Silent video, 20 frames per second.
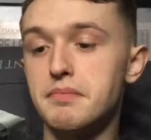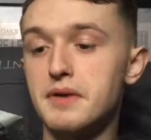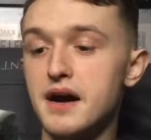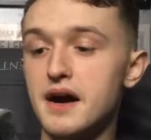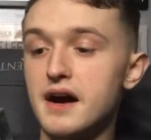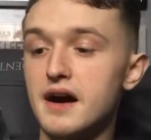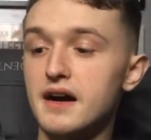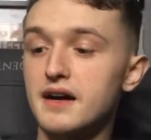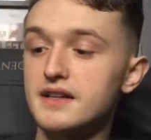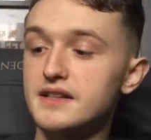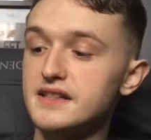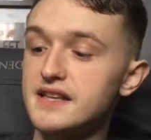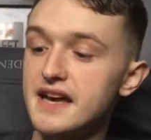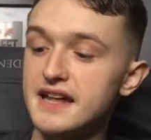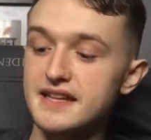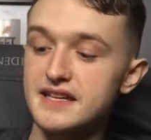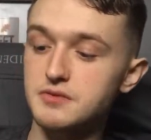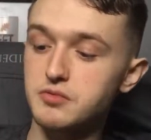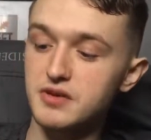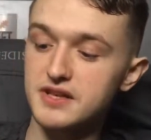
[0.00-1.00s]
But
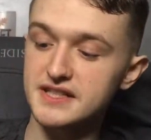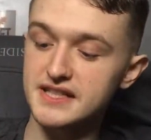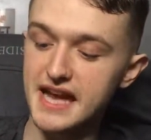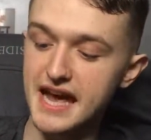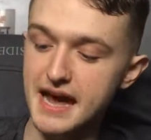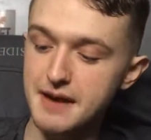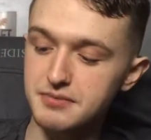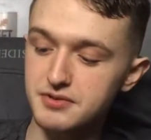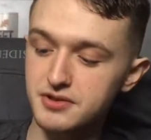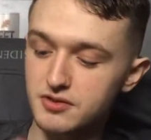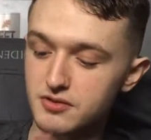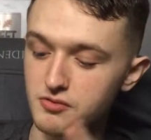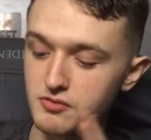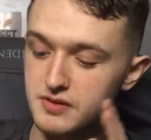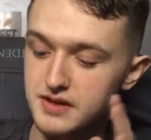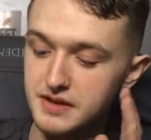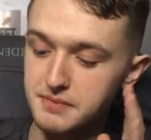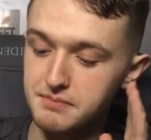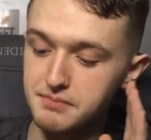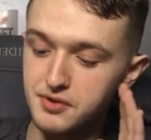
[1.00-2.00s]
yeah, this one is
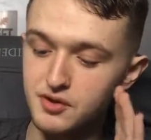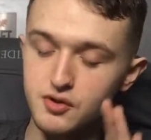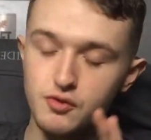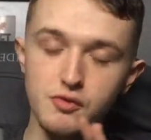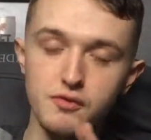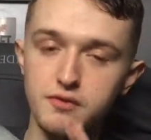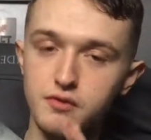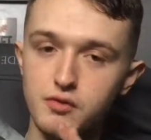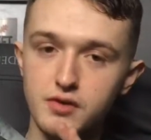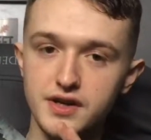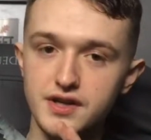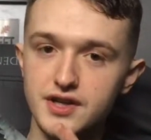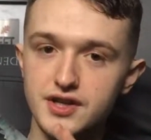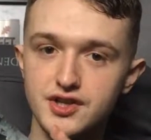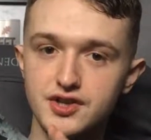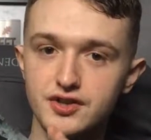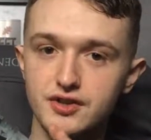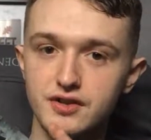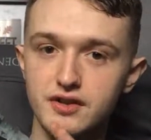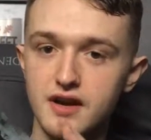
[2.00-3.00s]
absolutely beautiful
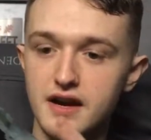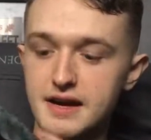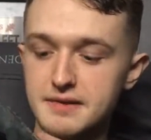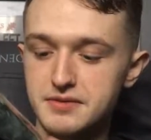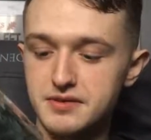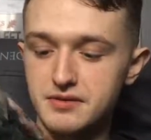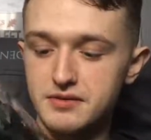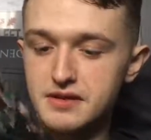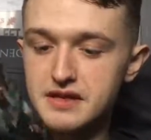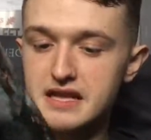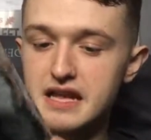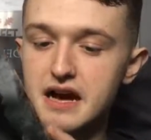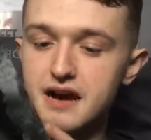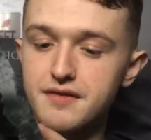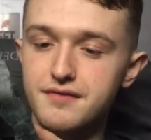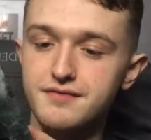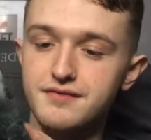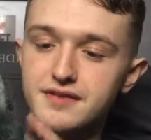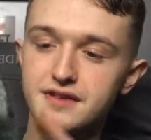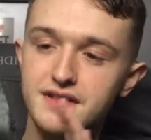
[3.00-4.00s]
condition. I absolutely
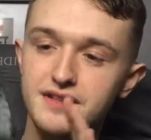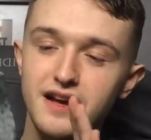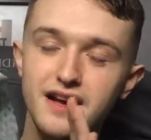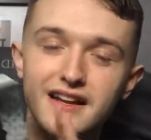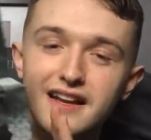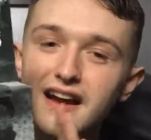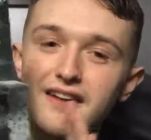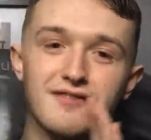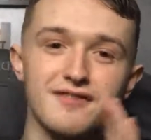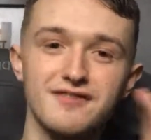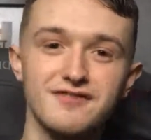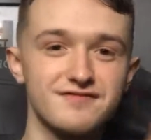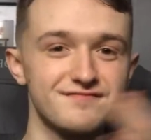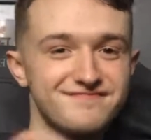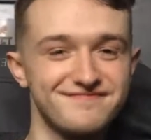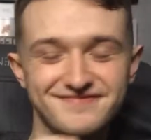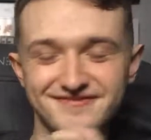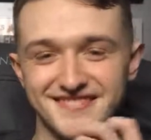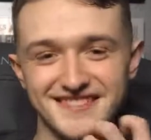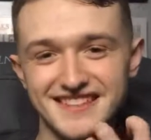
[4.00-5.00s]
love
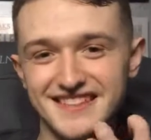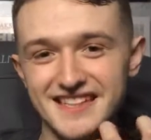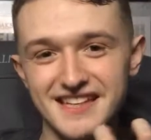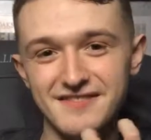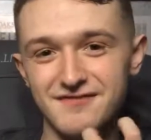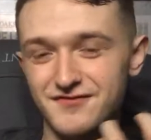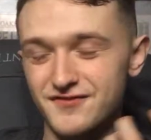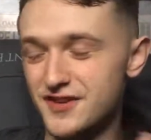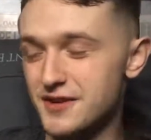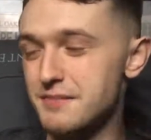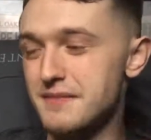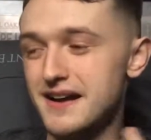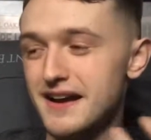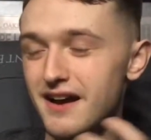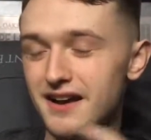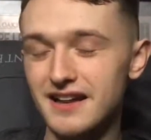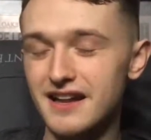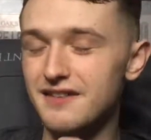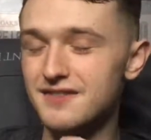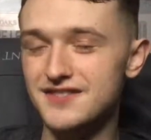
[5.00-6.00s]
it. To me,
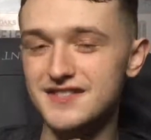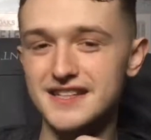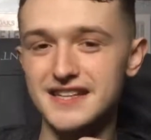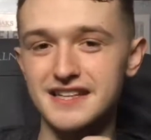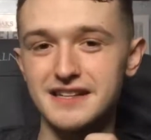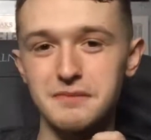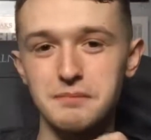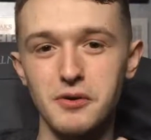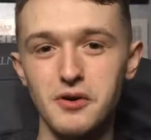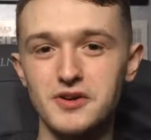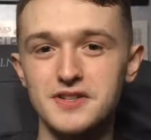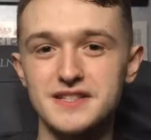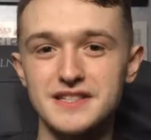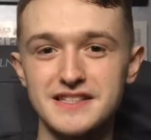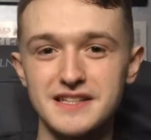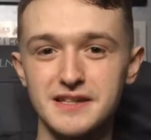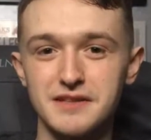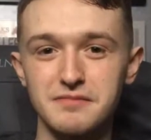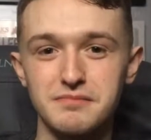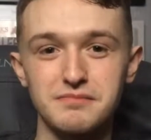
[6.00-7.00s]
I love seeing the
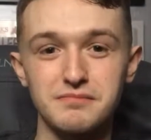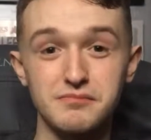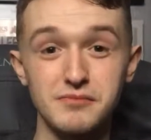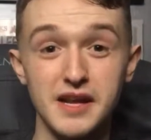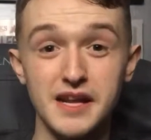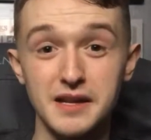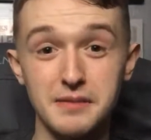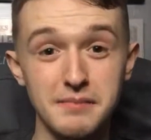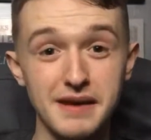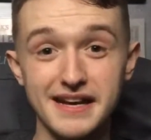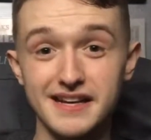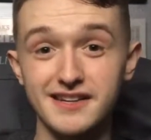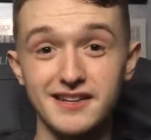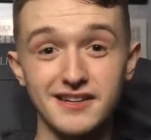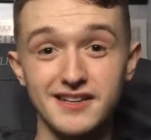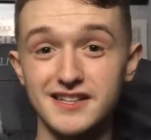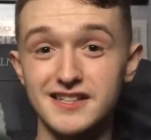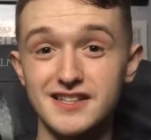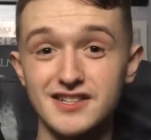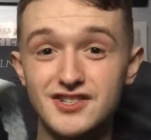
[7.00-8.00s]
boxes in
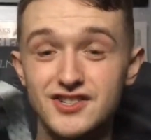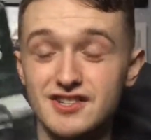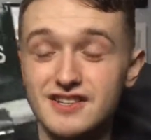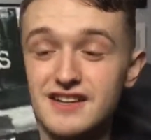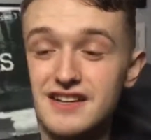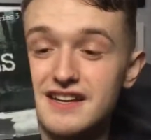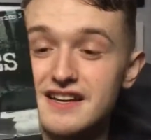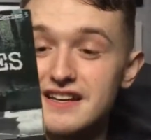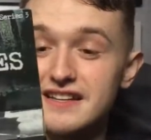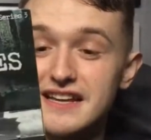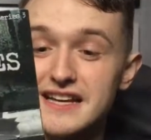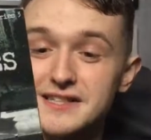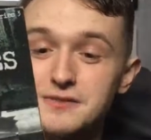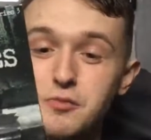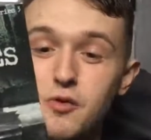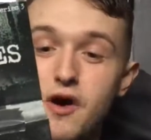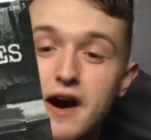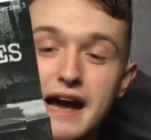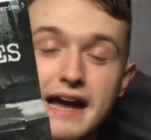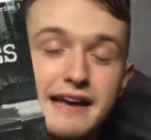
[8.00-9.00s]
immaculate condition.
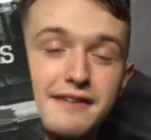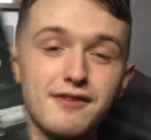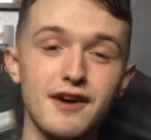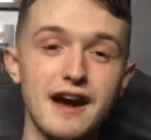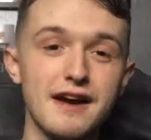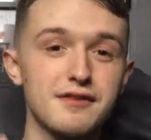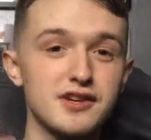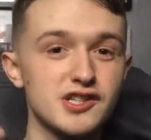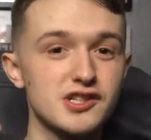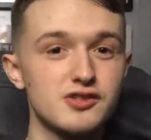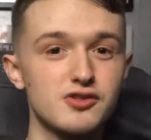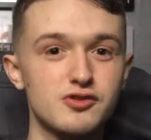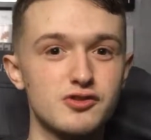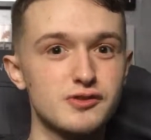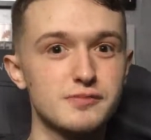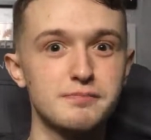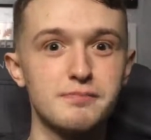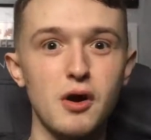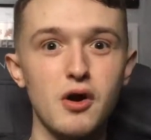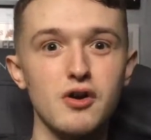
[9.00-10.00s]
That's why if I have
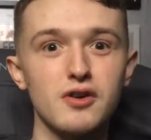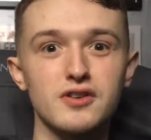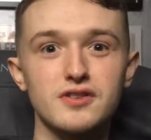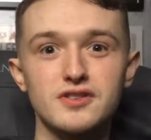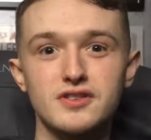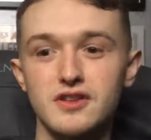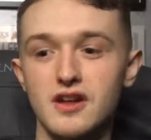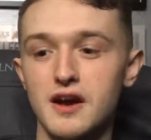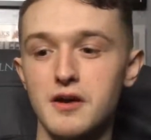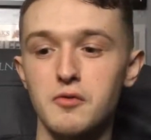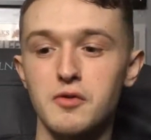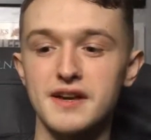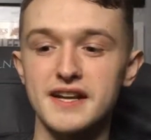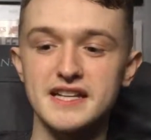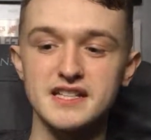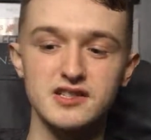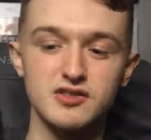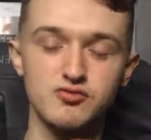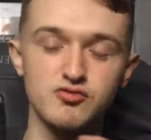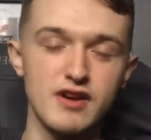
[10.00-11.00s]
a box like one
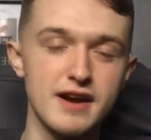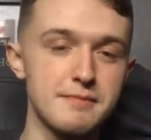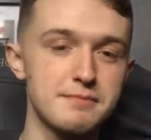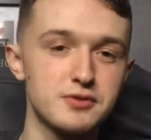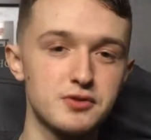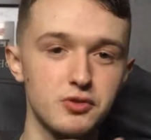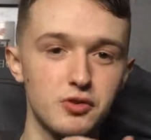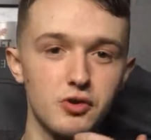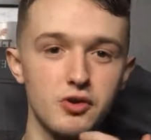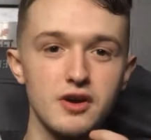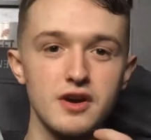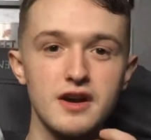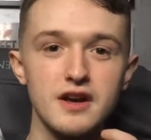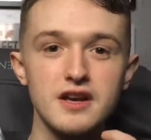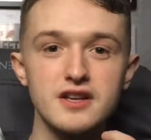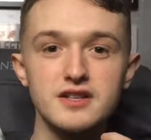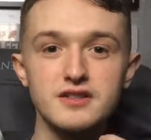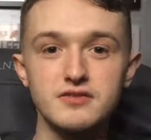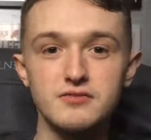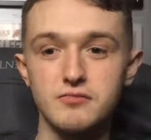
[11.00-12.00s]
that's ripped
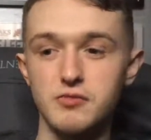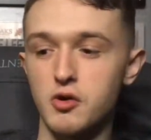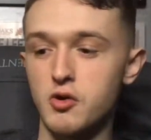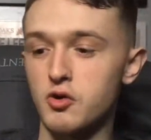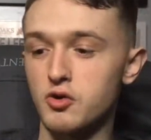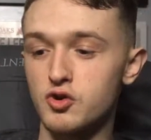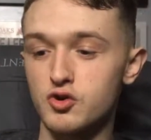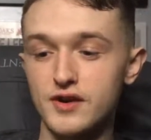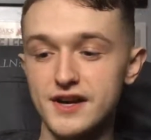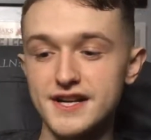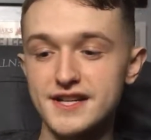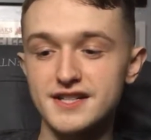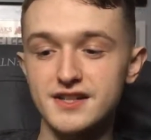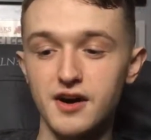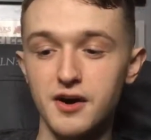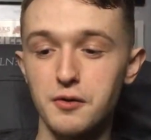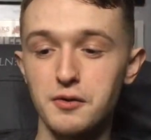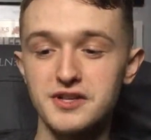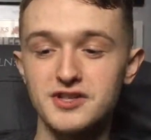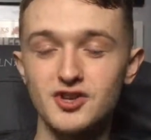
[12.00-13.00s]
or creased,
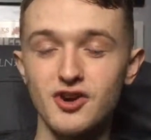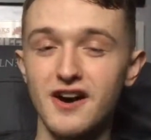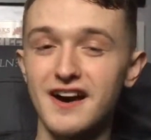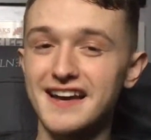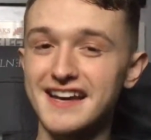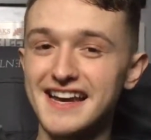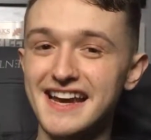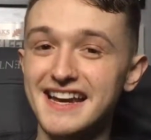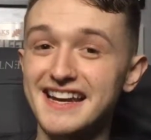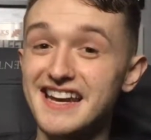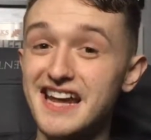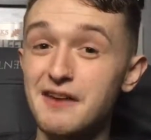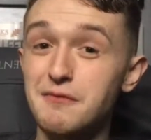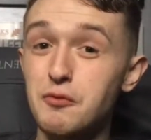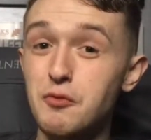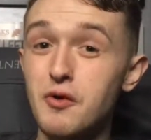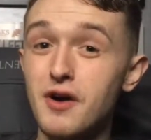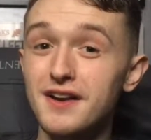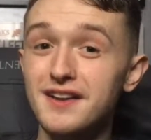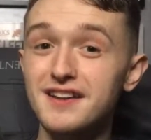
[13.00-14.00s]
I always try and get
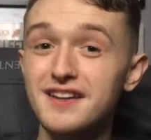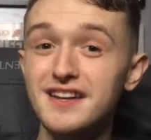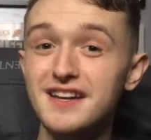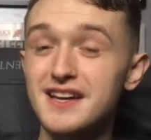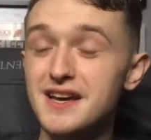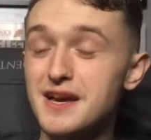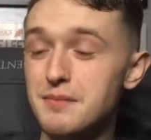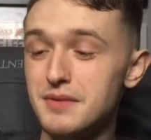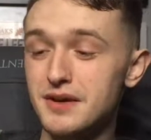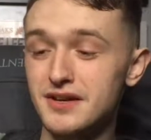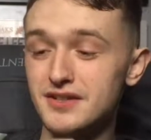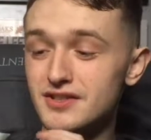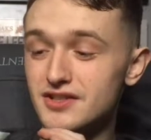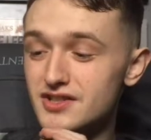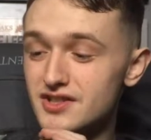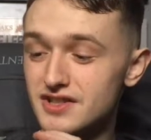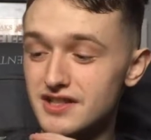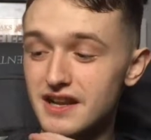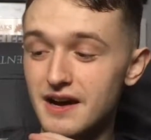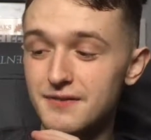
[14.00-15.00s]
another one, because I
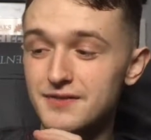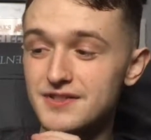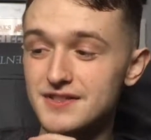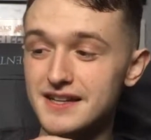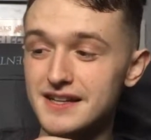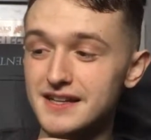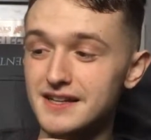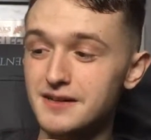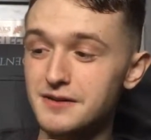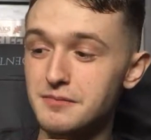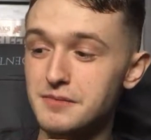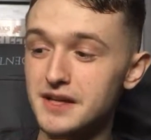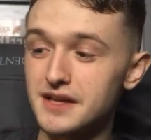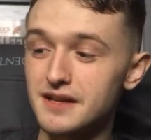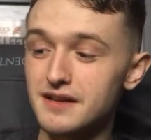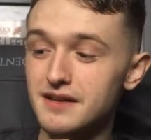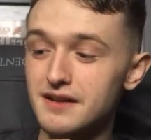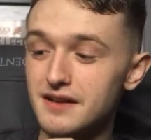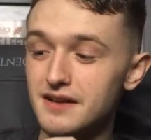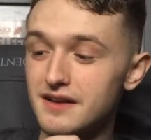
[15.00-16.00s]
just love seeing them
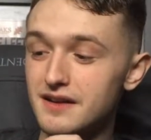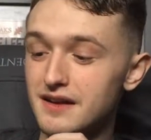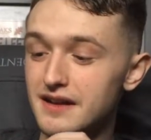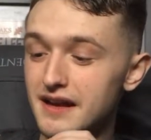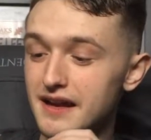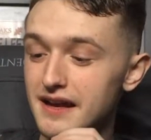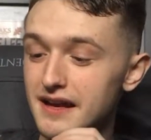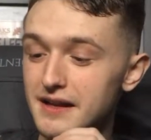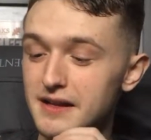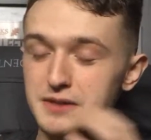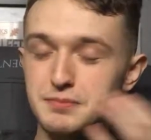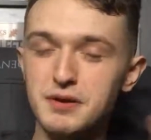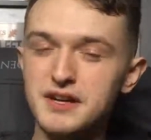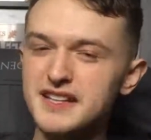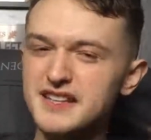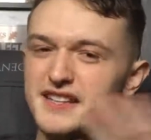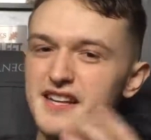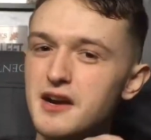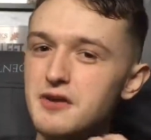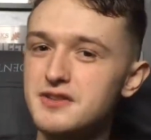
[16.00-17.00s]
in it's
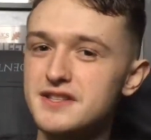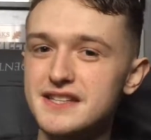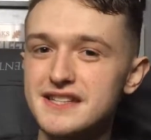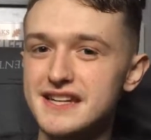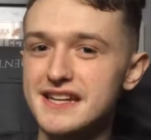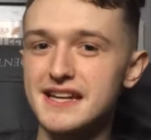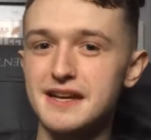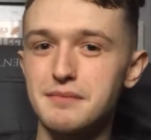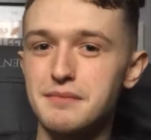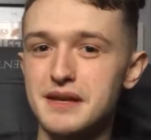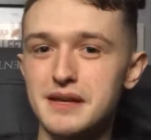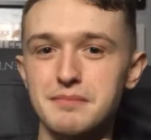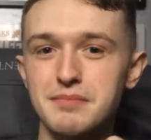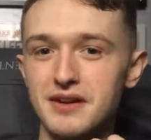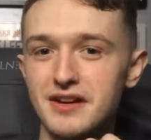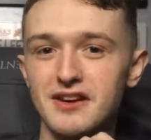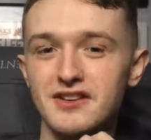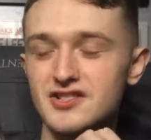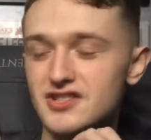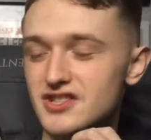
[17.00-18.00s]
probably the OCD in me,
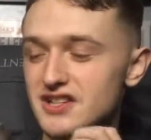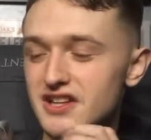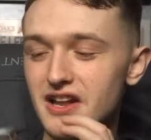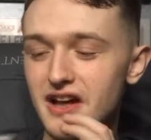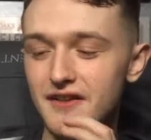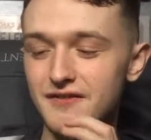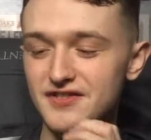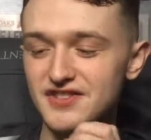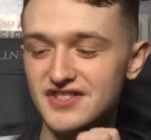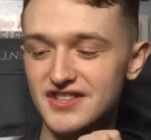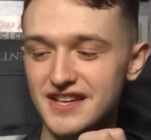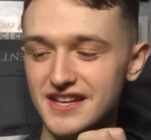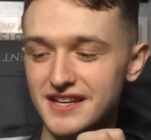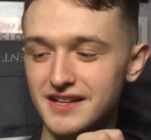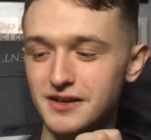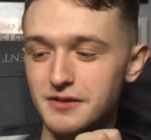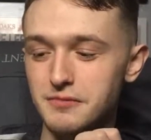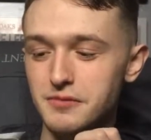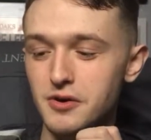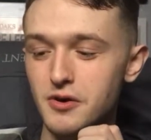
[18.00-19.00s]
but I just love
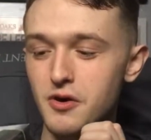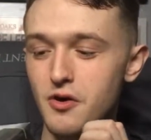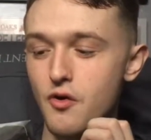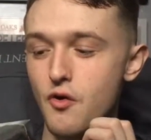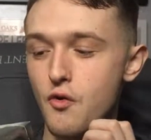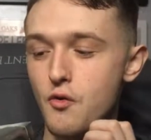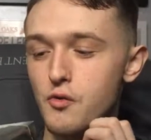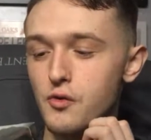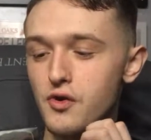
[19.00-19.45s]
seeing them all